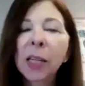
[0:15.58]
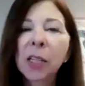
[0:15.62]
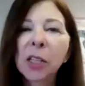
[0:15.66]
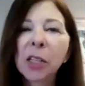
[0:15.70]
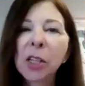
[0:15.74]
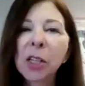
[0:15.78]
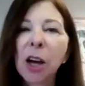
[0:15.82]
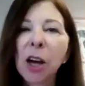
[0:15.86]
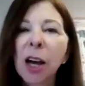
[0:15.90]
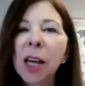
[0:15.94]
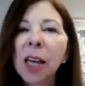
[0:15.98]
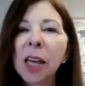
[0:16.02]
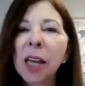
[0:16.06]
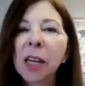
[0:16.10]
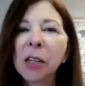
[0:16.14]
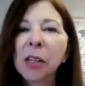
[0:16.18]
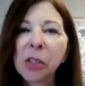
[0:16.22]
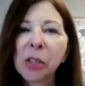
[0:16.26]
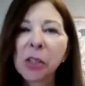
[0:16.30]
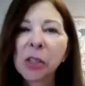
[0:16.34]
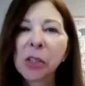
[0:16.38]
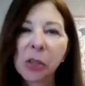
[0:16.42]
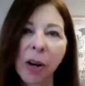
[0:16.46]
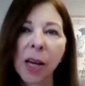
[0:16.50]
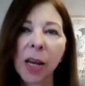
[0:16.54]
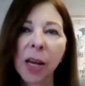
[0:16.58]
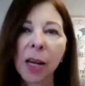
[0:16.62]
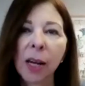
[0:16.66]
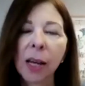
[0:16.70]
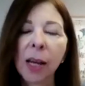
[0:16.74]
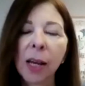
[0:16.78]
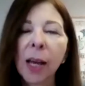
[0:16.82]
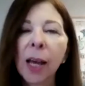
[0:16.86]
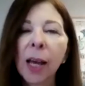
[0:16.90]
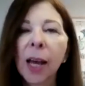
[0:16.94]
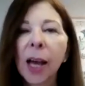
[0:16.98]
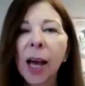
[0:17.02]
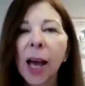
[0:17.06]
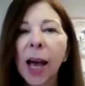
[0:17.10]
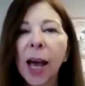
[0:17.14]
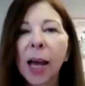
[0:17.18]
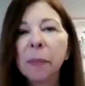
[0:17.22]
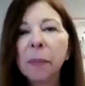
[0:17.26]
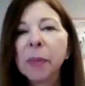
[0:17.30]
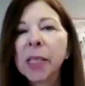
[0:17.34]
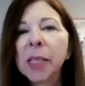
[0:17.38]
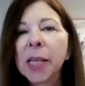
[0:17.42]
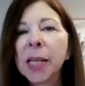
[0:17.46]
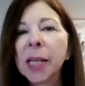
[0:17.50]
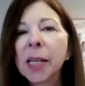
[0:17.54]
to Talking Trade.
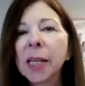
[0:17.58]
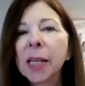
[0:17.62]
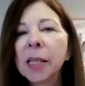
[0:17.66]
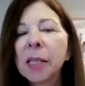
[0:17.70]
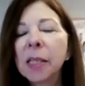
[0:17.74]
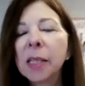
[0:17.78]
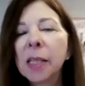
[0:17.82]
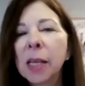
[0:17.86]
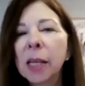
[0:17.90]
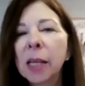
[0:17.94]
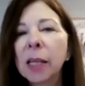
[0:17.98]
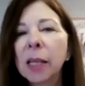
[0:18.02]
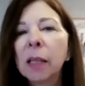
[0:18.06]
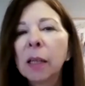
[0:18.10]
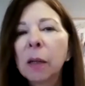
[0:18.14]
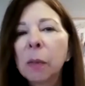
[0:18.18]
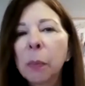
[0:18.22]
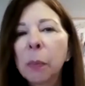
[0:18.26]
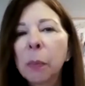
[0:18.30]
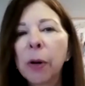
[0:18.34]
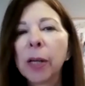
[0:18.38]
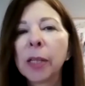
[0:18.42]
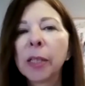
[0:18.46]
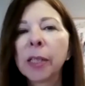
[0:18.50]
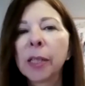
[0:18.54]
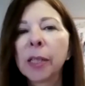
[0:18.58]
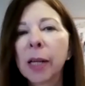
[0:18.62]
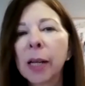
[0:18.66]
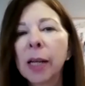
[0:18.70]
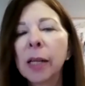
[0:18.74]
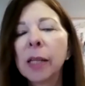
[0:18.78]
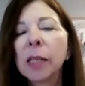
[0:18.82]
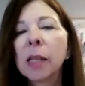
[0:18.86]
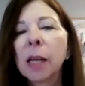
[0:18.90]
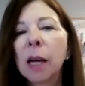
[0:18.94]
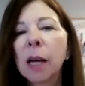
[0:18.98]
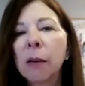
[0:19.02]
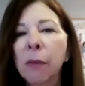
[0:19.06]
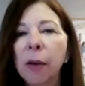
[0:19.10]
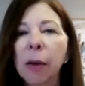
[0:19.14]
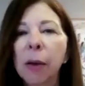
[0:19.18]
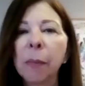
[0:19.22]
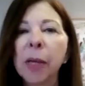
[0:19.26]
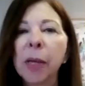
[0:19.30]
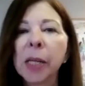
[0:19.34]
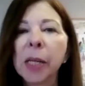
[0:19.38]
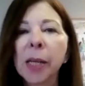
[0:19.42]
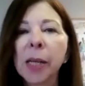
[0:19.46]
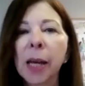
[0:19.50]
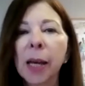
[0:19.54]
I'm Sandi Siegel, president of
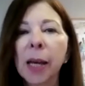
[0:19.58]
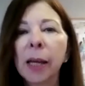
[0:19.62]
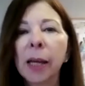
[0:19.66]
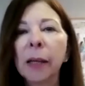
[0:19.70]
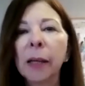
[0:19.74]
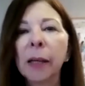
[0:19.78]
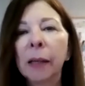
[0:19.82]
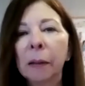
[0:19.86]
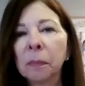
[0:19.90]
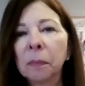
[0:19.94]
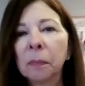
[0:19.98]
Dey.